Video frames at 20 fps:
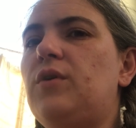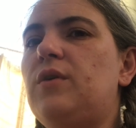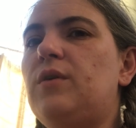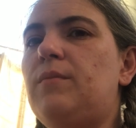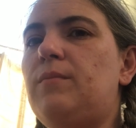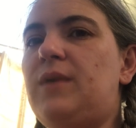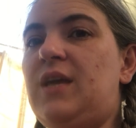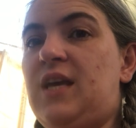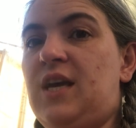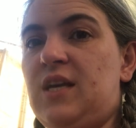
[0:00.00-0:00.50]

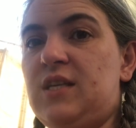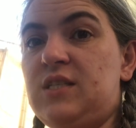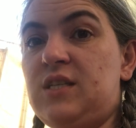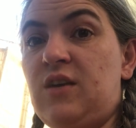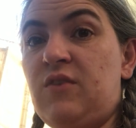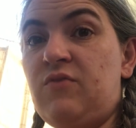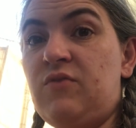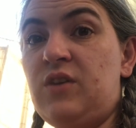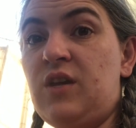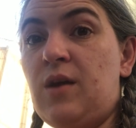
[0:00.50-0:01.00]
because
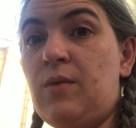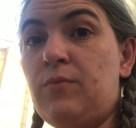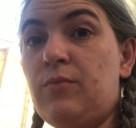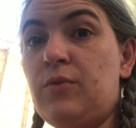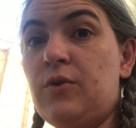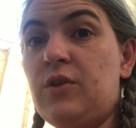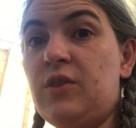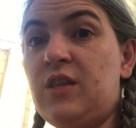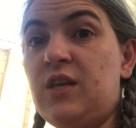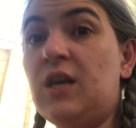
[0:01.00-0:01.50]
of
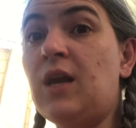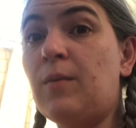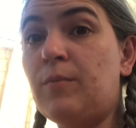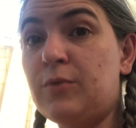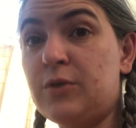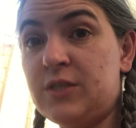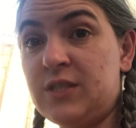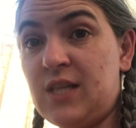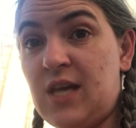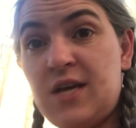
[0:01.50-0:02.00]
the
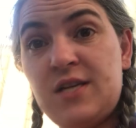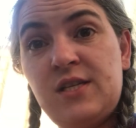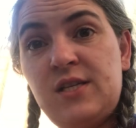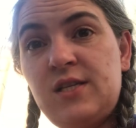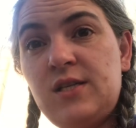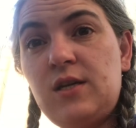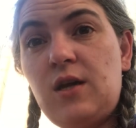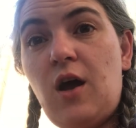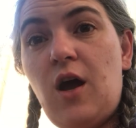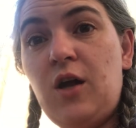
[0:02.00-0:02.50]
numbers
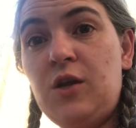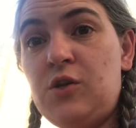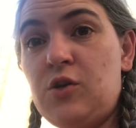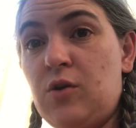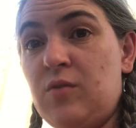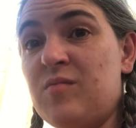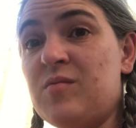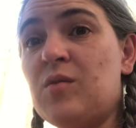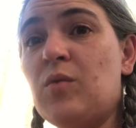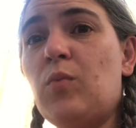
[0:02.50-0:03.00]
last
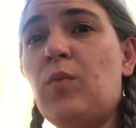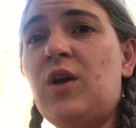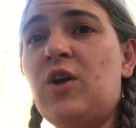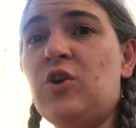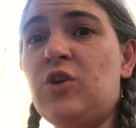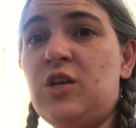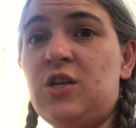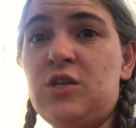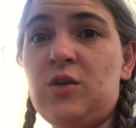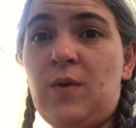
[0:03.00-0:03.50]
October, we
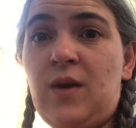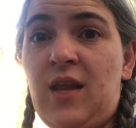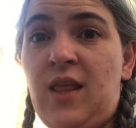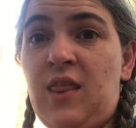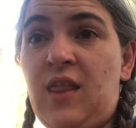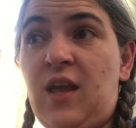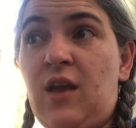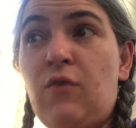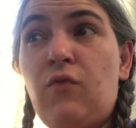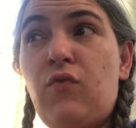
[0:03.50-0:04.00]
couldn't do
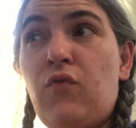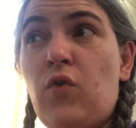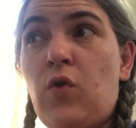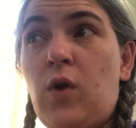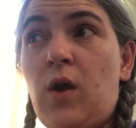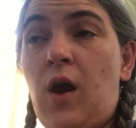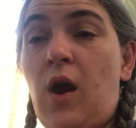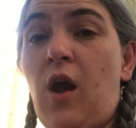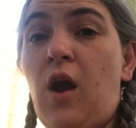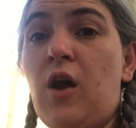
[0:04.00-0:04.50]
anything
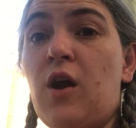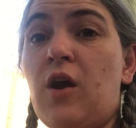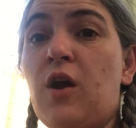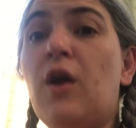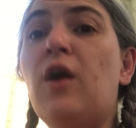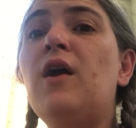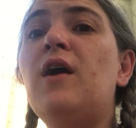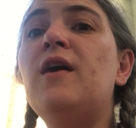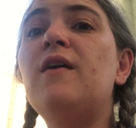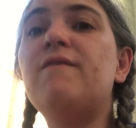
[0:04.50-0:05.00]
for our
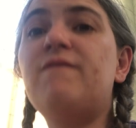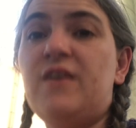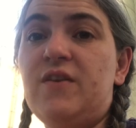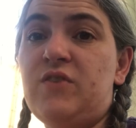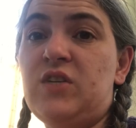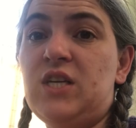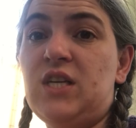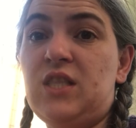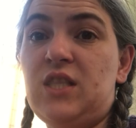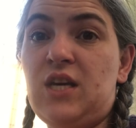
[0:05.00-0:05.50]

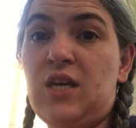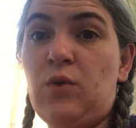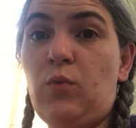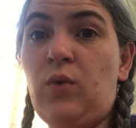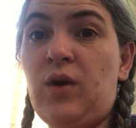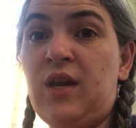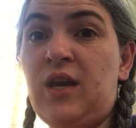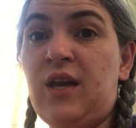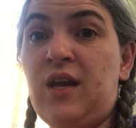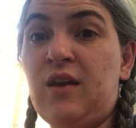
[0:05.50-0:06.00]
15th
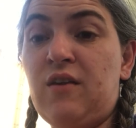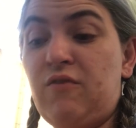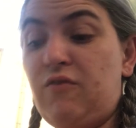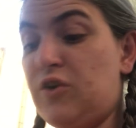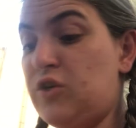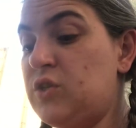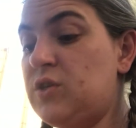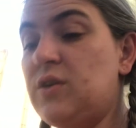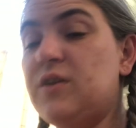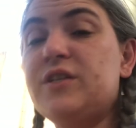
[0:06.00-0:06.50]
wedding
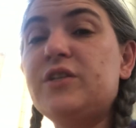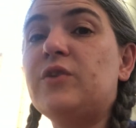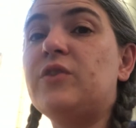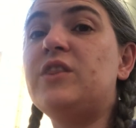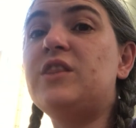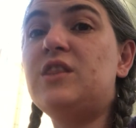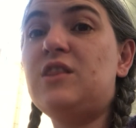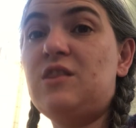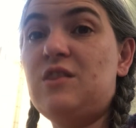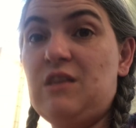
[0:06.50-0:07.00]
anniversary. So
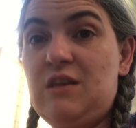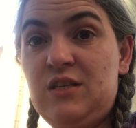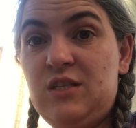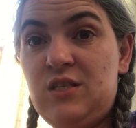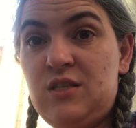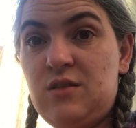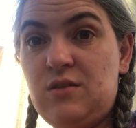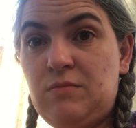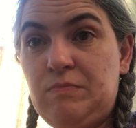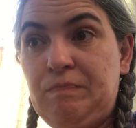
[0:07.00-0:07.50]

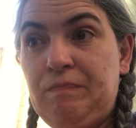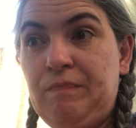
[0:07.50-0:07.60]
this